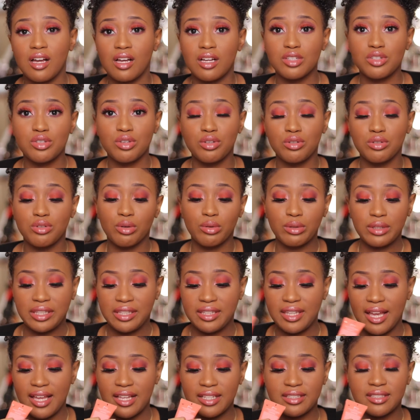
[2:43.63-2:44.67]
so you don't
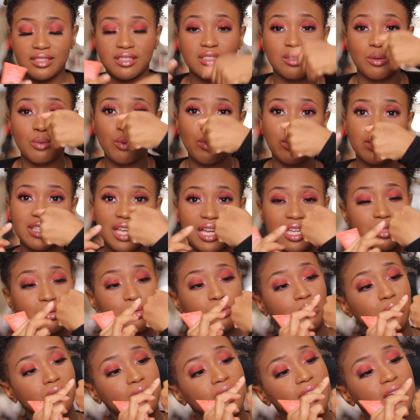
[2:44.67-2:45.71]
get one that you
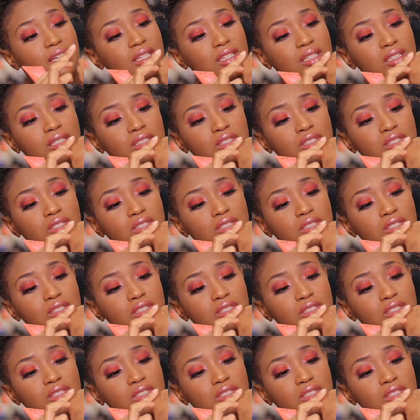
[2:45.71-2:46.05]
don't like.